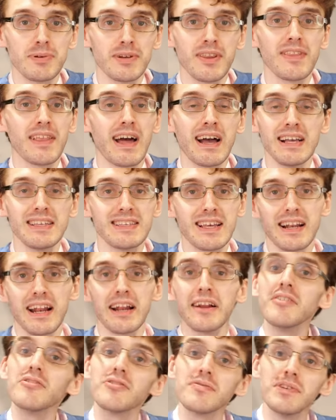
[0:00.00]
whether that is at
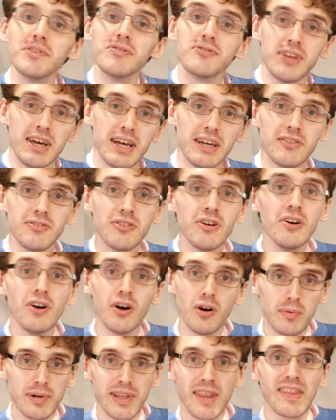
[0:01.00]
an interview stage
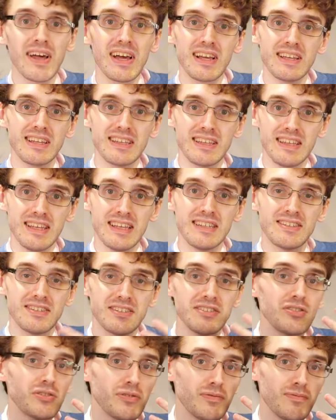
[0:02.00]
or whether that is
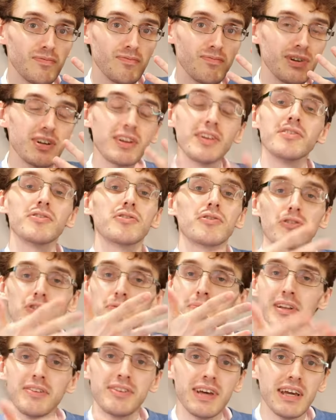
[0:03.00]
in your written
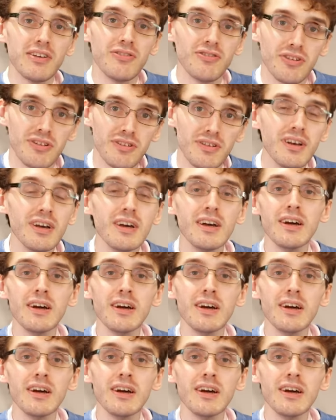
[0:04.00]
documentation,